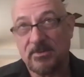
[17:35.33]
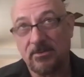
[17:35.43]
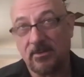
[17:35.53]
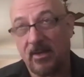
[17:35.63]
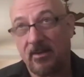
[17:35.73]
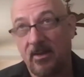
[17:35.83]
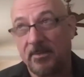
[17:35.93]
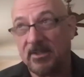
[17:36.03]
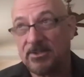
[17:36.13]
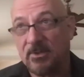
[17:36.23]
We do a lot of
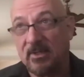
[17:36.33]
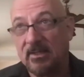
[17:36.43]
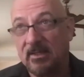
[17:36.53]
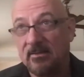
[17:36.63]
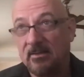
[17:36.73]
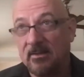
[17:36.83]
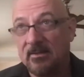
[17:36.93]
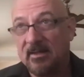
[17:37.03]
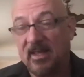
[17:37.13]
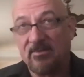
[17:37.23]
company training,
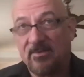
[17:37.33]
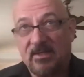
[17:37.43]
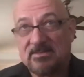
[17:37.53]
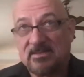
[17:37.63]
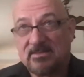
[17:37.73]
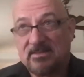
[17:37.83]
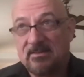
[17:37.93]
even things that